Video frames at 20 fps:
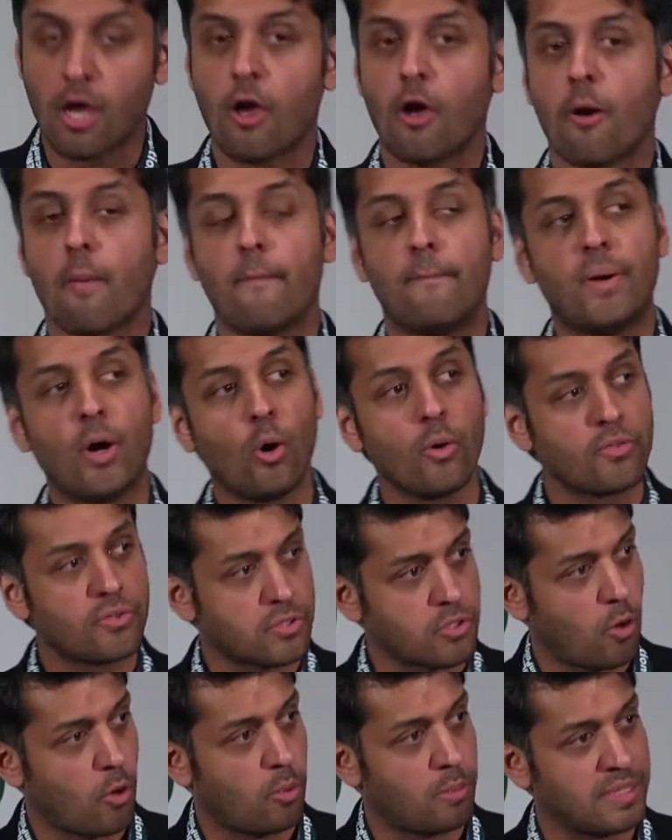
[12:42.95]
both
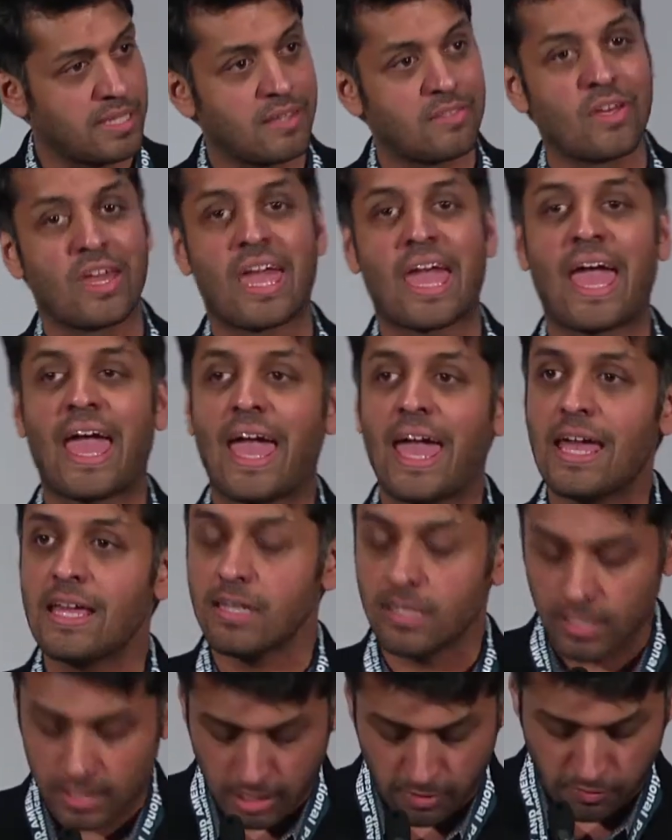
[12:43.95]
told me they
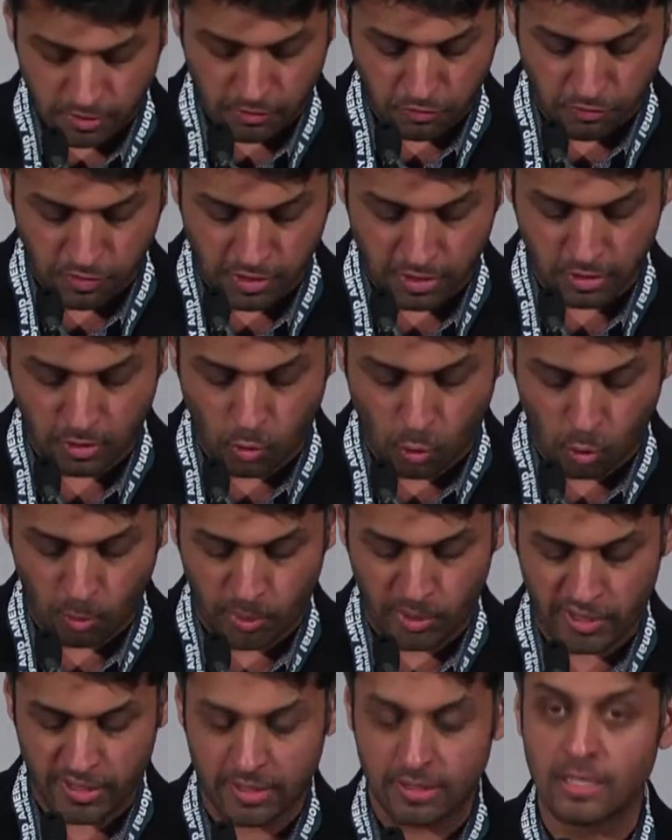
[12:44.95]
hand-delivered Fear
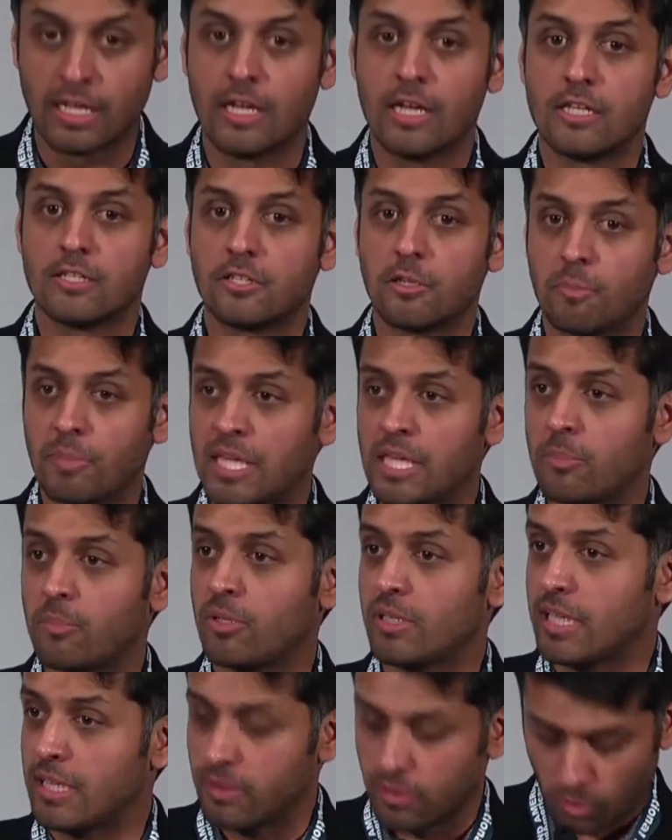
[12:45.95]
Incorporated to people
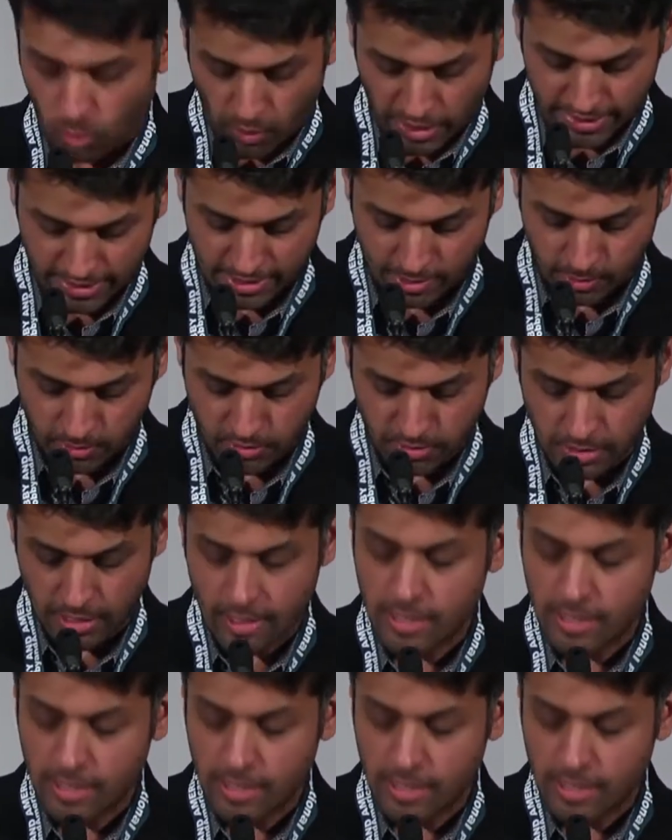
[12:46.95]
in the White House.